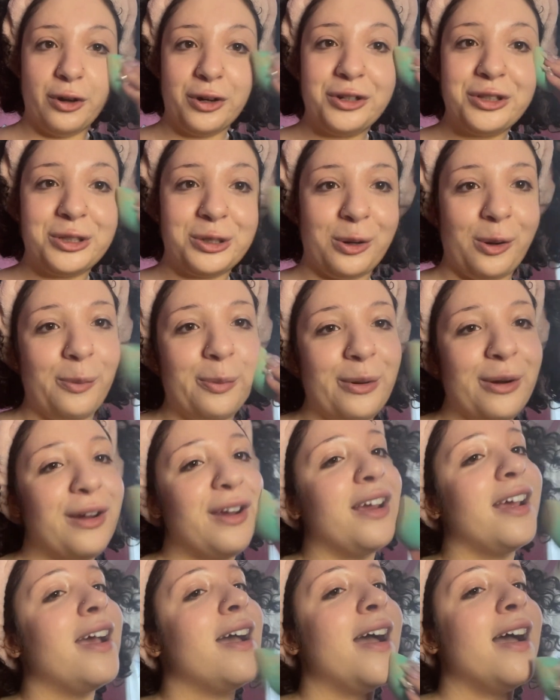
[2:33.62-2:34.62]

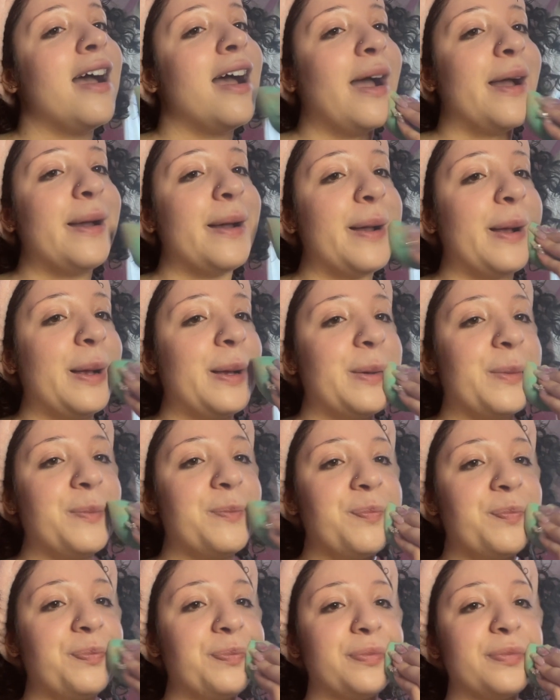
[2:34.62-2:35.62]
October.
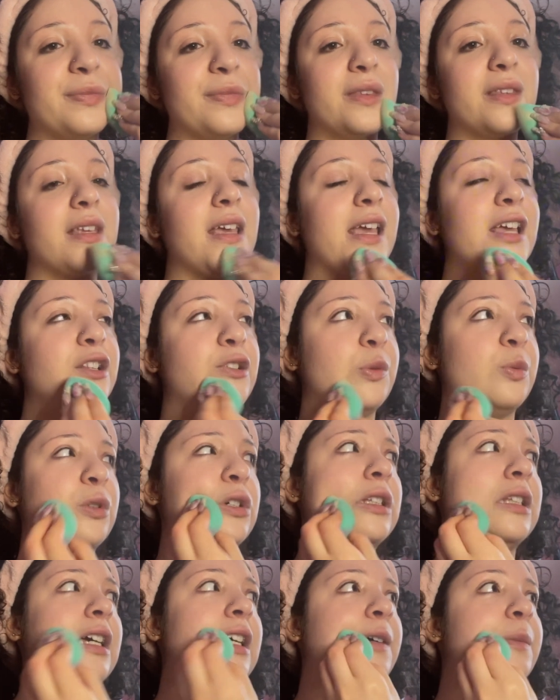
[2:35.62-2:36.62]
Um, and there
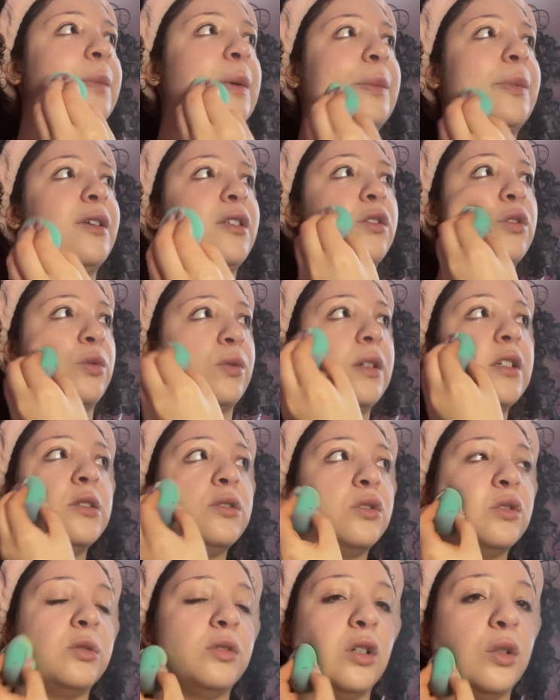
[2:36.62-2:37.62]
were like maybe three
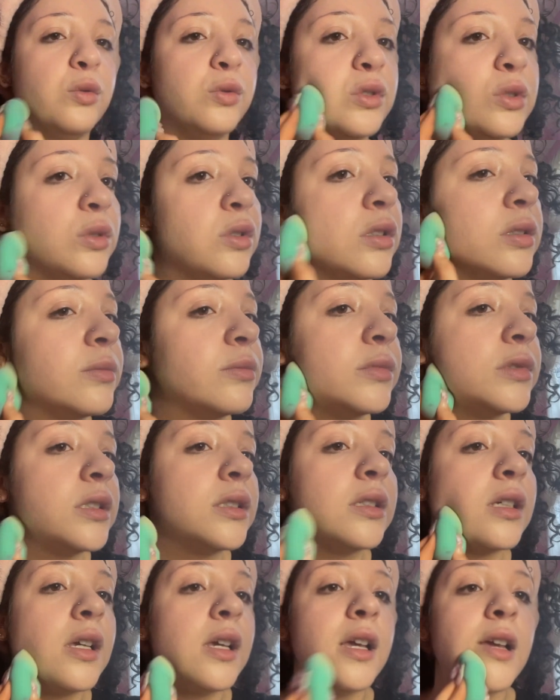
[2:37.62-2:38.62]

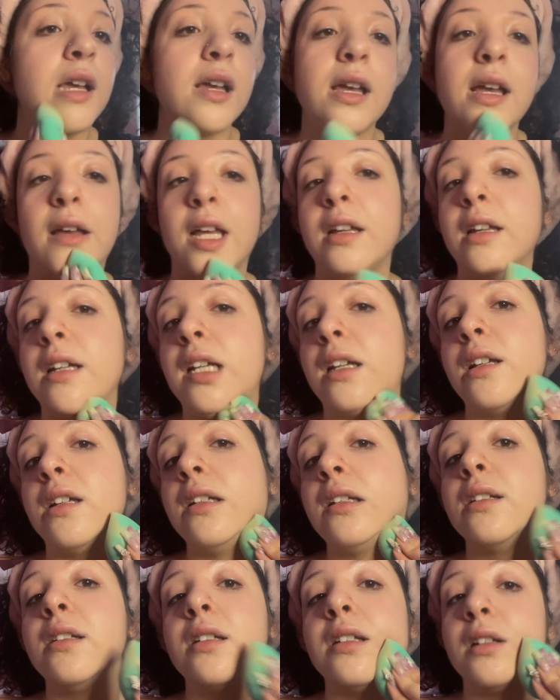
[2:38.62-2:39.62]
snowstorms
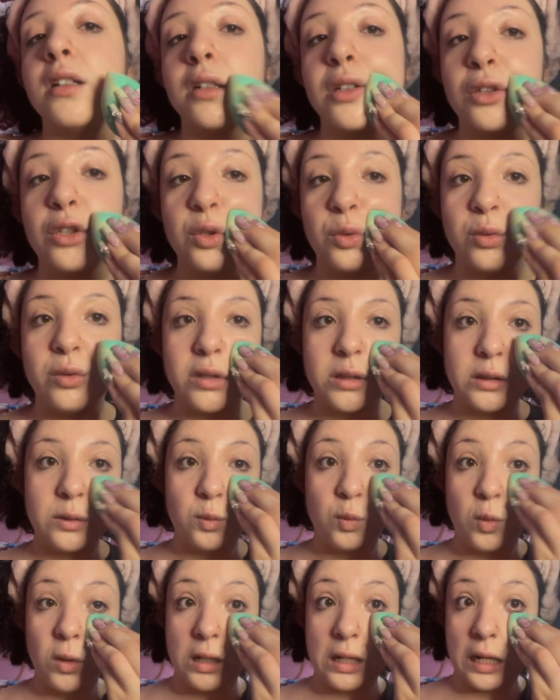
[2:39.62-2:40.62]
and there was
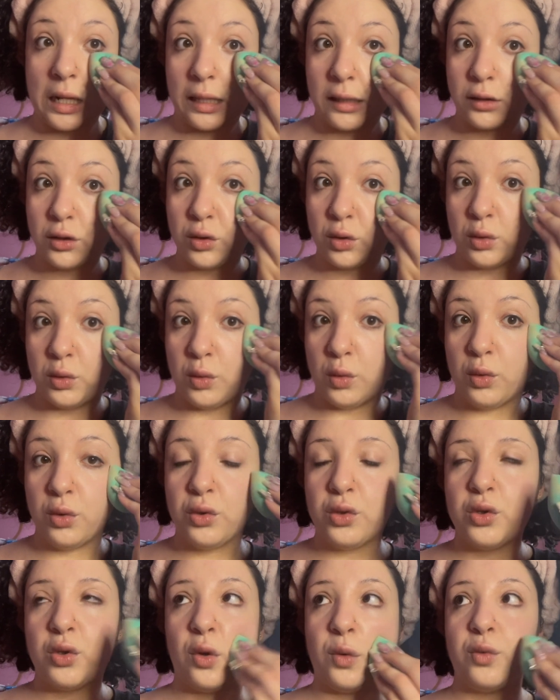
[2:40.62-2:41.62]
one last sn
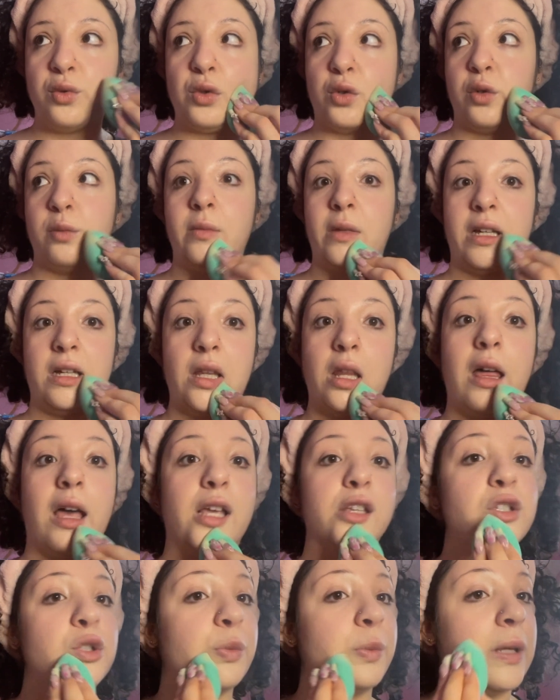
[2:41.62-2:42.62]
snowstorm like
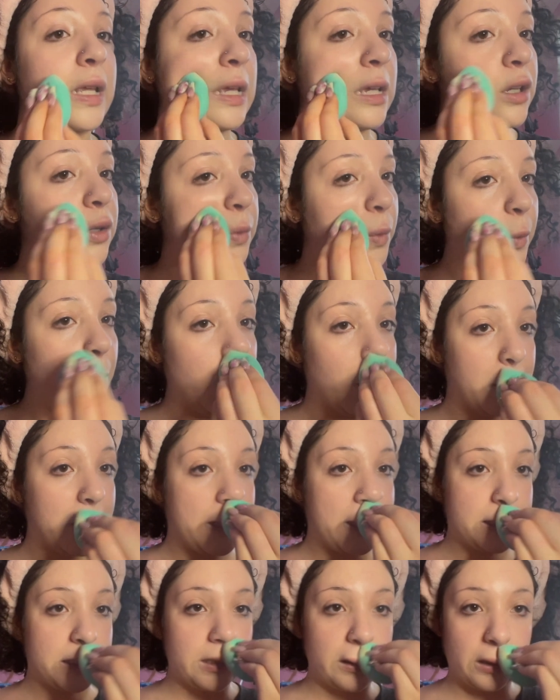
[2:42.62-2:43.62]
last week where
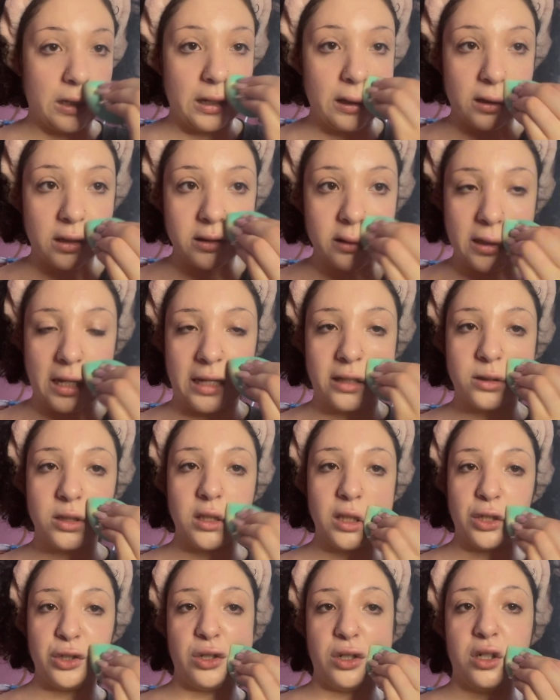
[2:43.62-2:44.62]
they had to, they had to
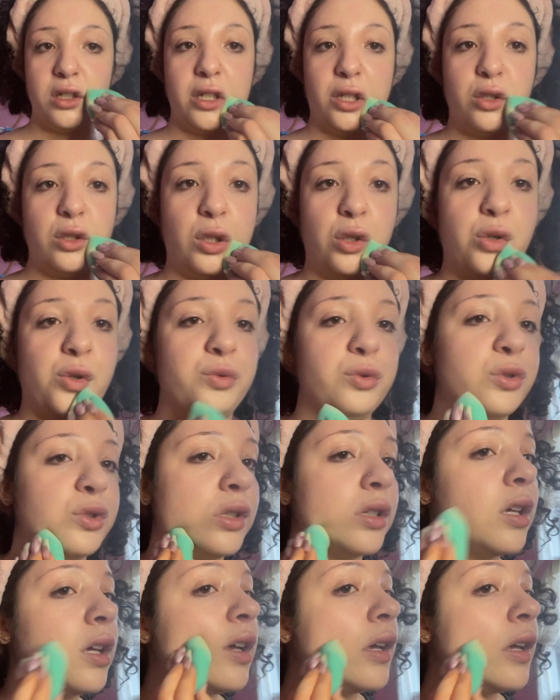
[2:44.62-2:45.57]
literally close